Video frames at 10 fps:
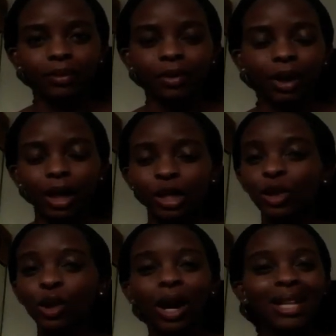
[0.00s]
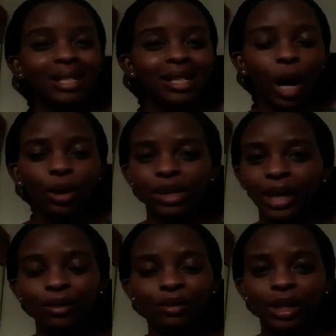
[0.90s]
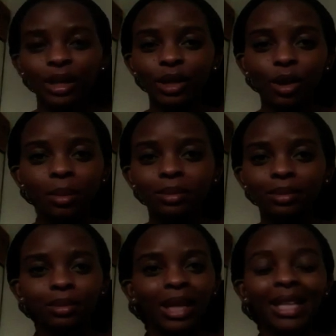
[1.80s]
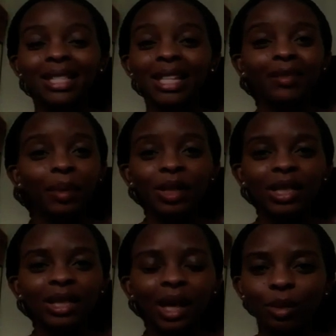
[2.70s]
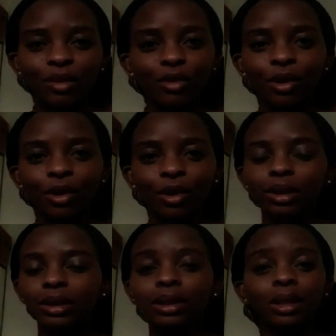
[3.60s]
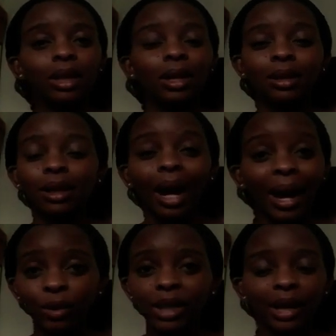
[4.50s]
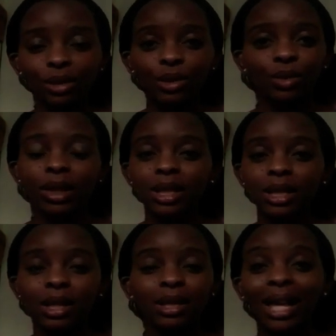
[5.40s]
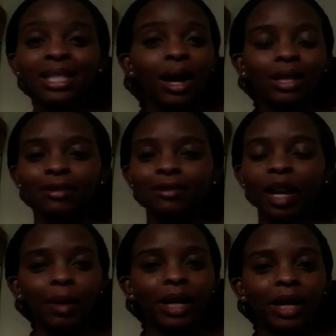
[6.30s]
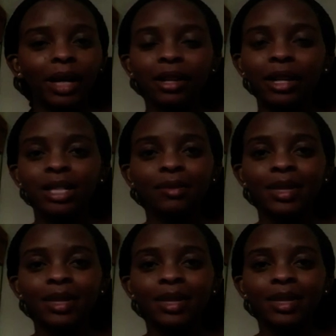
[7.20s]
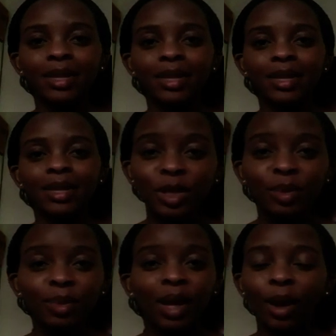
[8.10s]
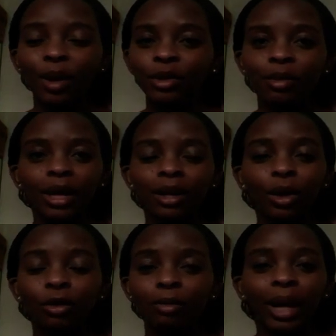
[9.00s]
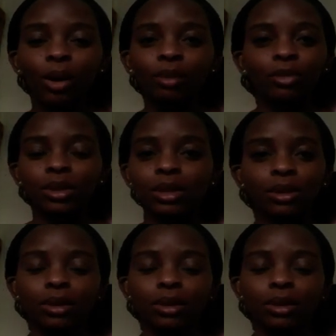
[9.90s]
So long as it's outside of the norm, it's never been done before, I would like to do it. That's how I define my creativity. Anything that puts me out of my comfort zone.